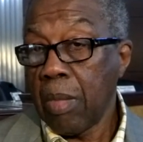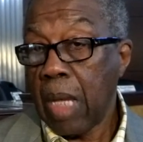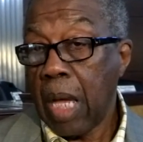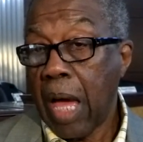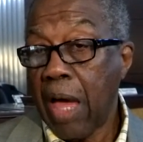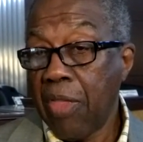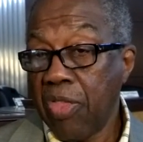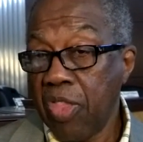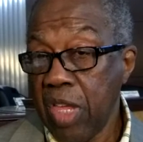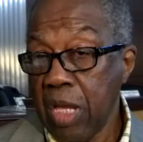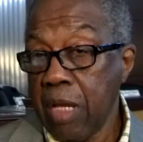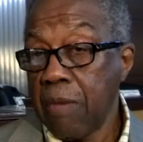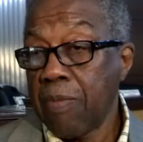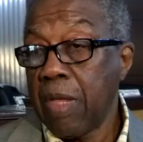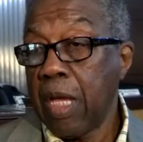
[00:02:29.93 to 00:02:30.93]
I
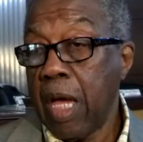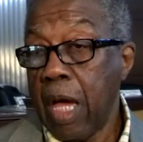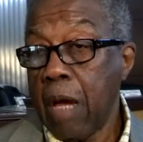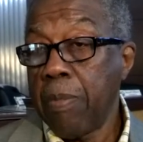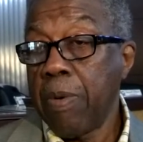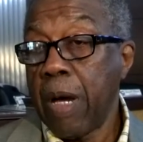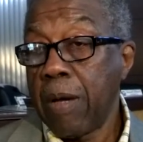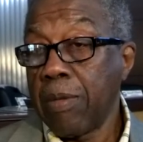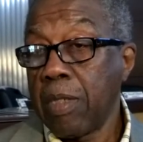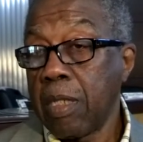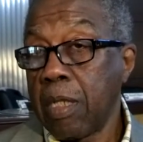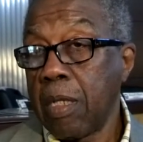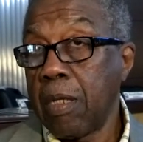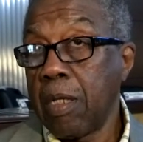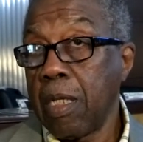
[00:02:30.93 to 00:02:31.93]
think if they hire private
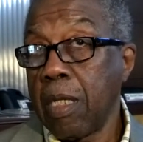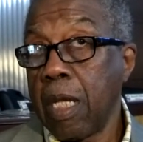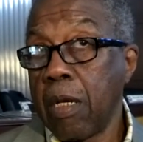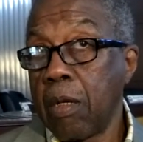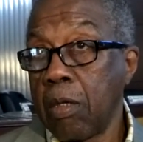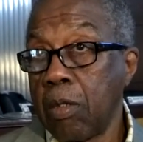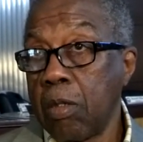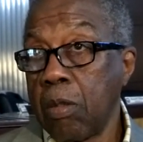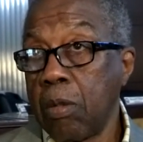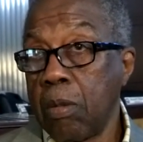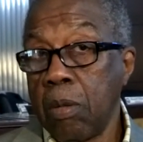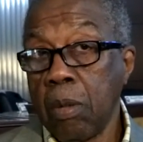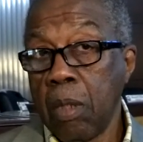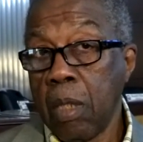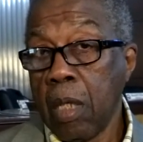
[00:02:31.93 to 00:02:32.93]
security, they're going
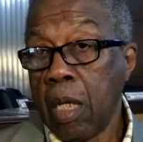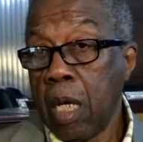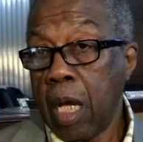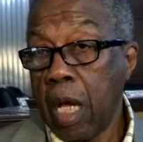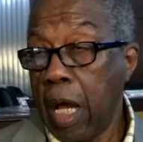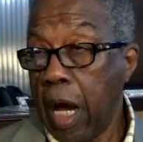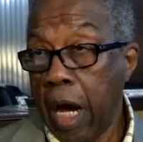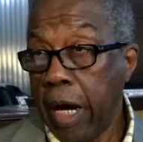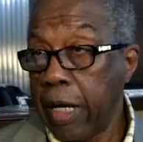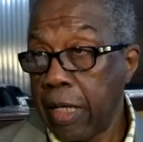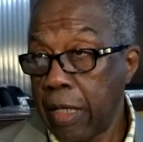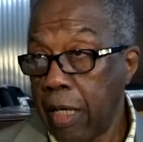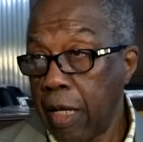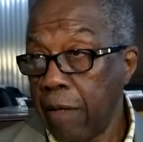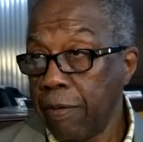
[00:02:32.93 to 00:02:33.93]
to hire
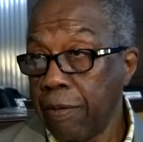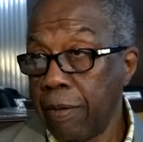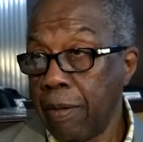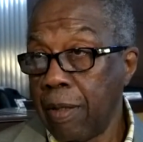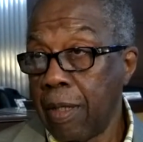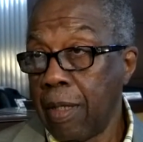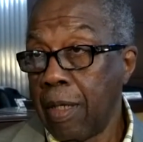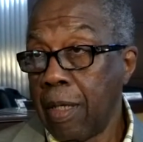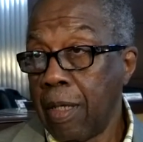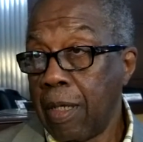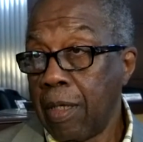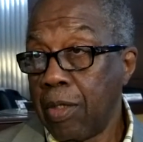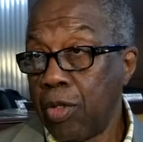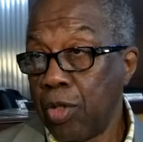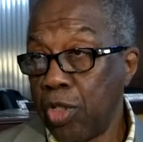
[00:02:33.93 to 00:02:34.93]
enough
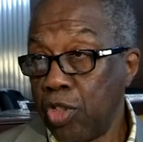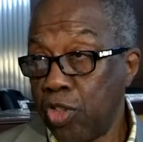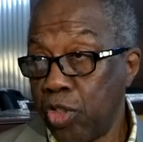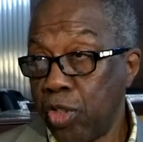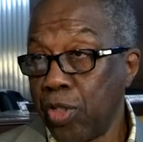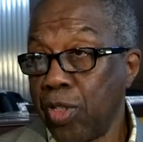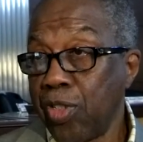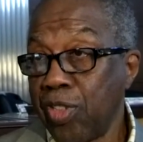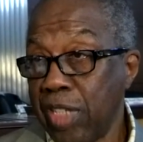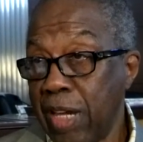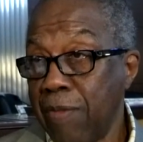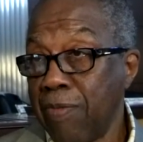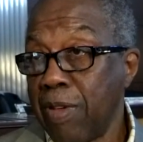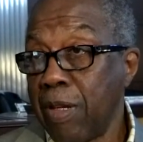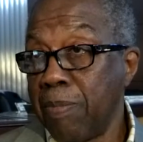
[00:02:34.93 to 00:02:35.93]
to ensure the
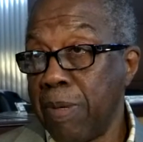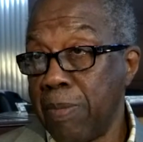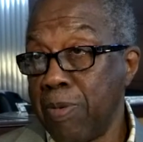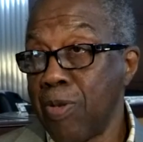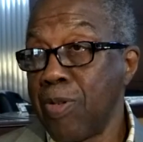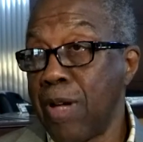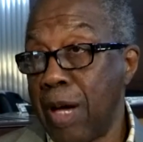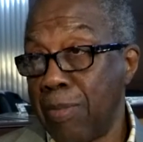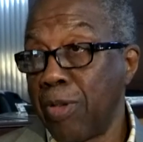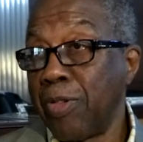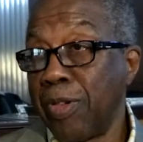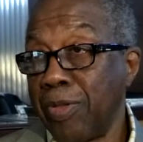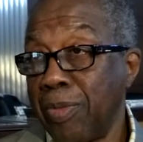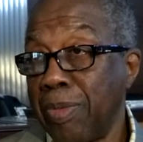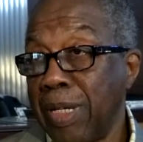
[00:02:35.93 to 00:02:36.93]
safety of the people who come to
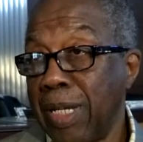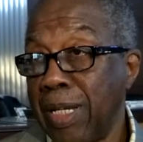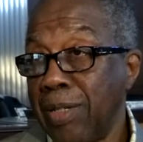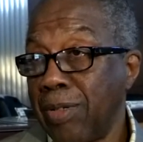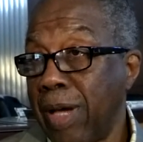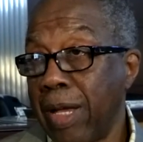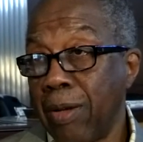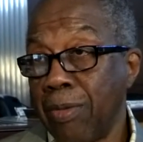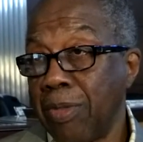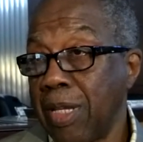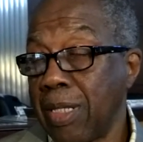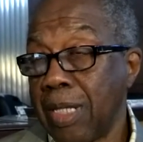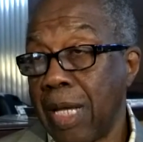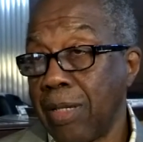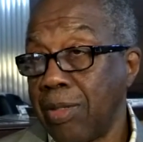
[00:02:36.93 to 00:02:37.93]
Riverbend. So I don't
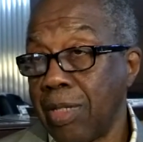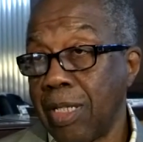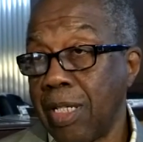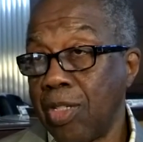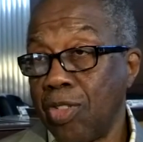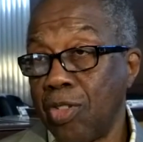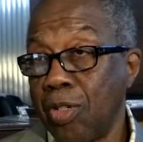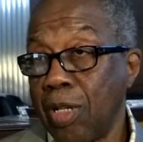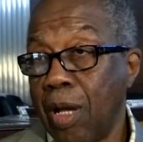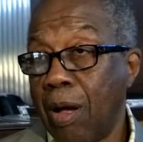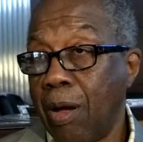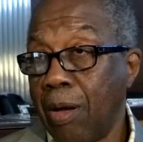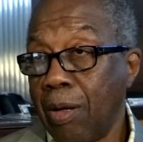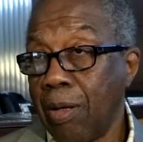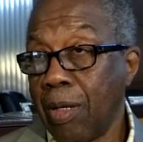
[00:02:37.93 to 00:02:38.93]
think that's an issue at all.